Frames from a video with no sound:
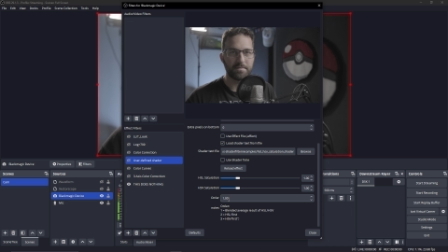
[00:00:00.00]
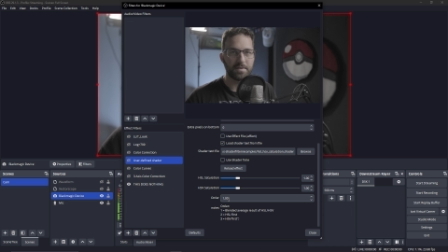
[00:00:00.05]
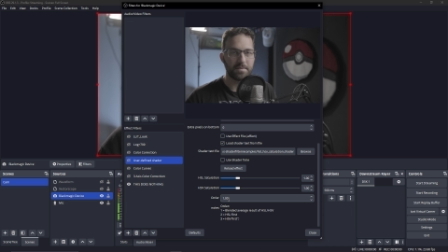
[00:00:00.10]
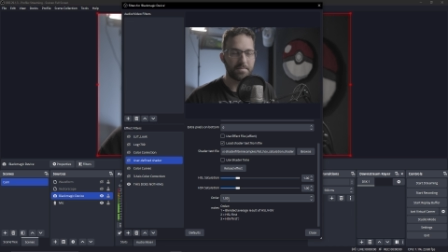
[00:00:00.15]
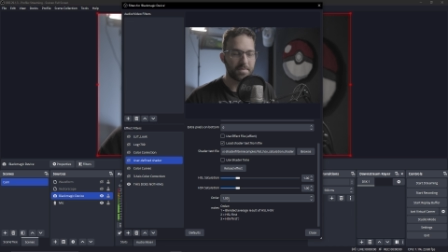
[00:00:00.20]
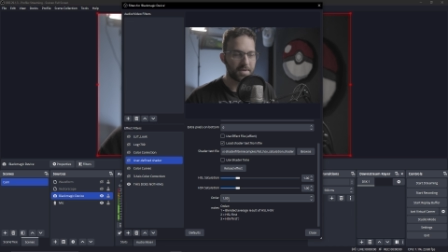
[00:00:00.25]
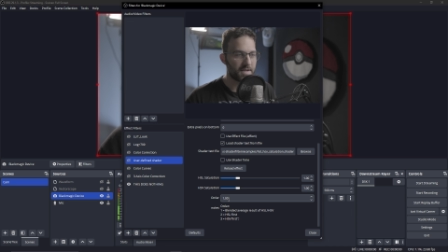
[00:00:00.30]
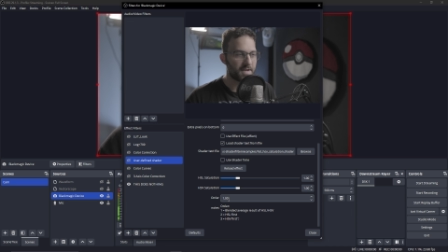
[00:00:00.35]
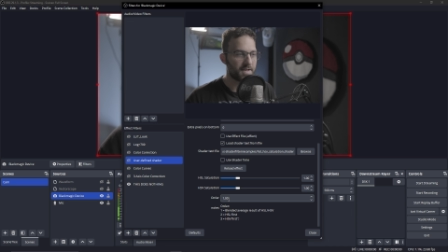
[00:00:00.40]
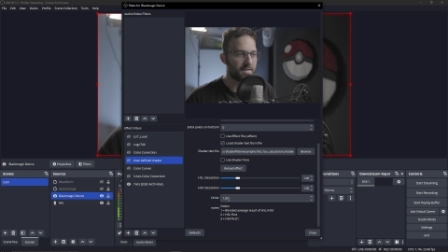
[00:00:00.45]

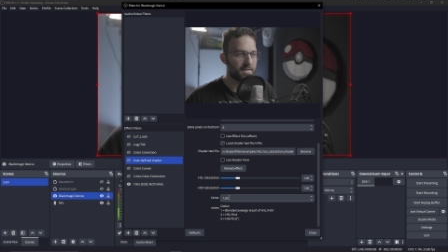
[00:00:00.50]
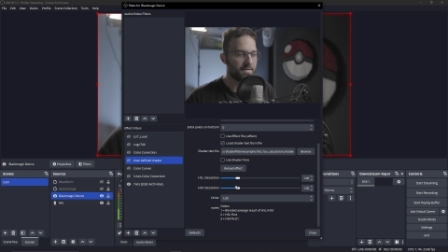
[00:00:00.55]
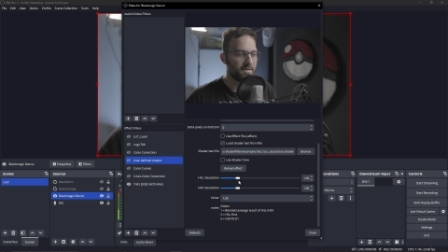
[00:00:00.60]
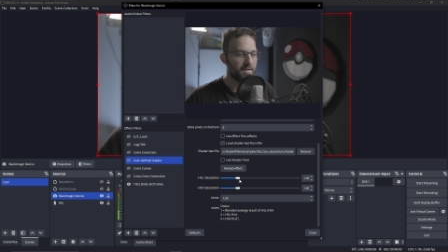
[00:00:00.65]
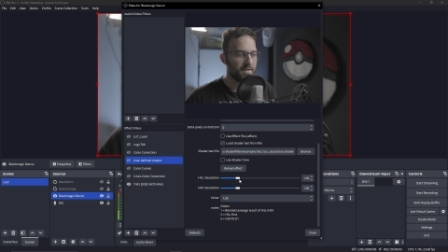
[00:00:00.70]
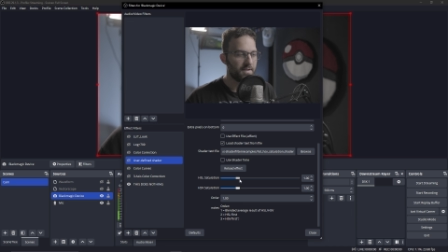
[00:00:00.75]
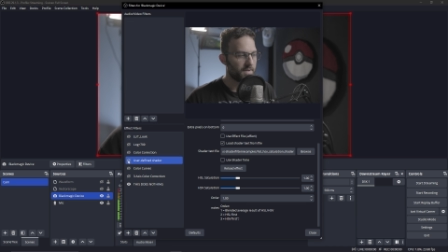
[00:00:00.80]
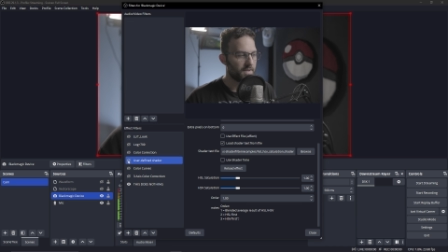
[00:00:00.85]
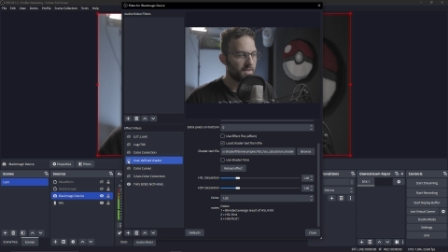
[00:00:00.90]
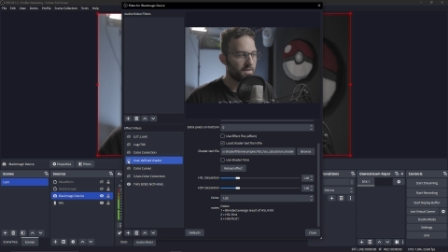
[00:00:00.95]
be in.
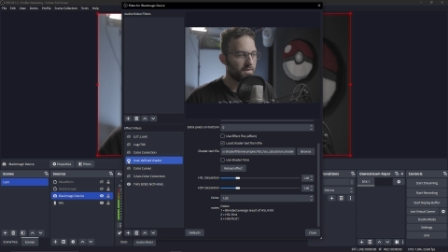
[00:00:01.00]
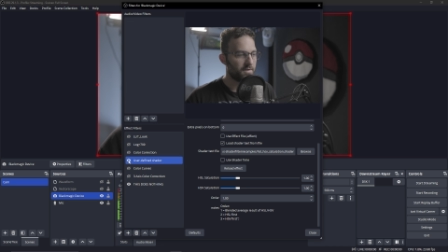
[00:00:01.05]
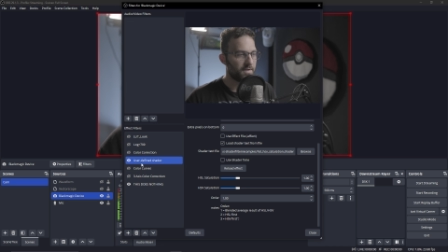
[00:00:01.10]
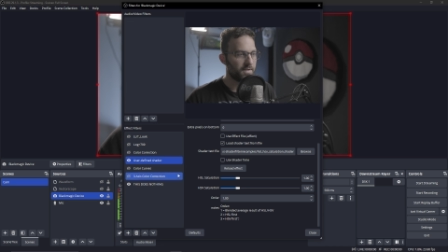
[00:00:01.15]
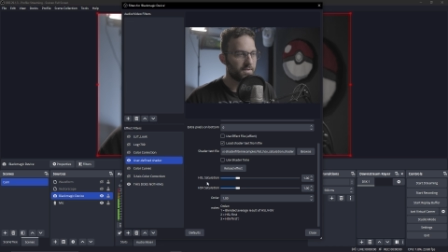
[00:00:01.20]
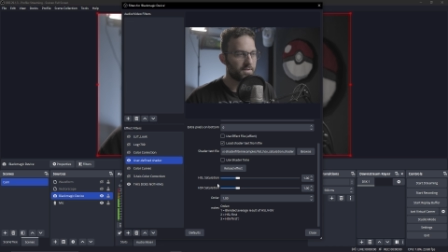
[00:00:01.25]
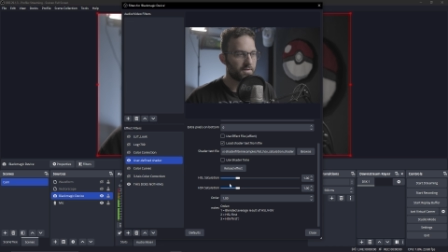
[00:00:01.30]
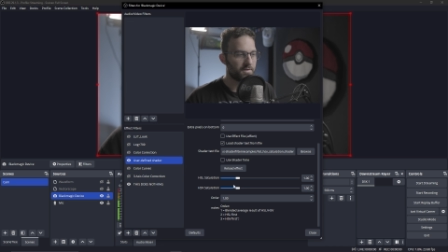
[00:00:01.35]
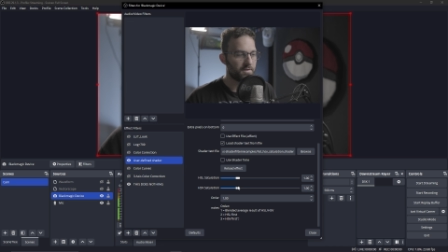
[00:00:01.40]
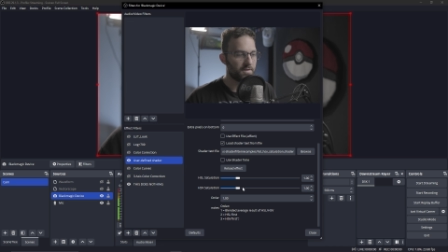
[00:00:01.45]
So we can go
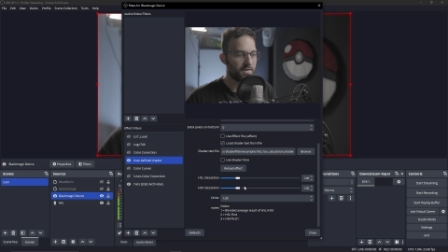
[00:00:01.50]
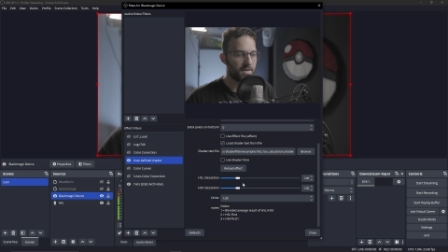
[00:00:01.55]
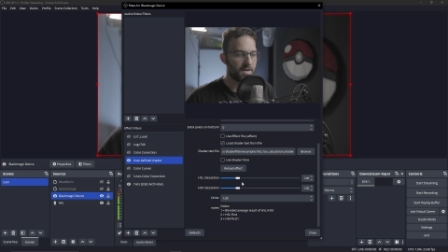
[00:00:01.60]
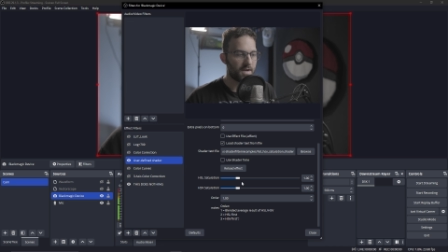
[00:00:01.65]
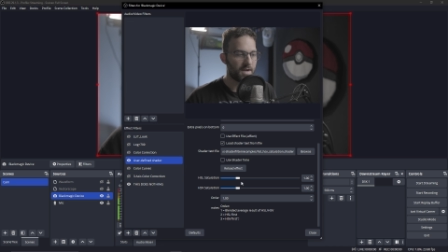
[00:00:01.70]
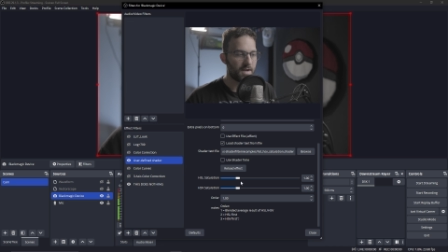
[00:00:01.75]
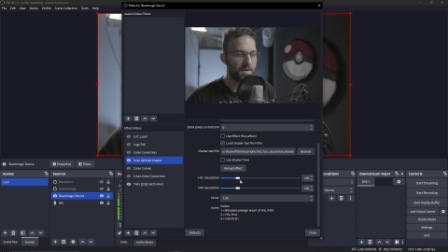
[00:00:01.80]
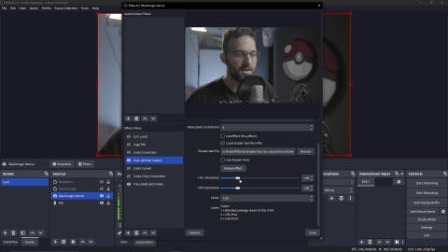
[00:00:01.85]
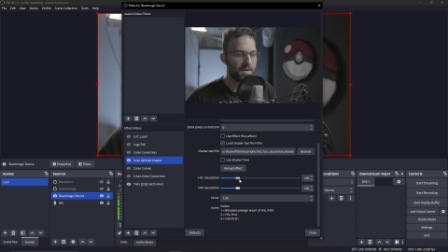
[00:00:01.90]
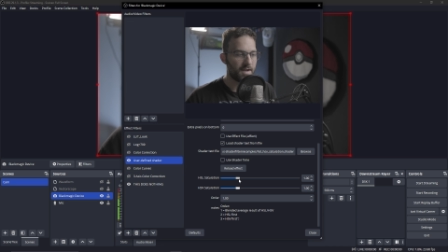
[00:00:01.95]
ahead and turn it
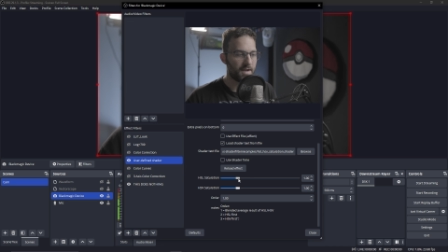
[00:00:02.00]
on,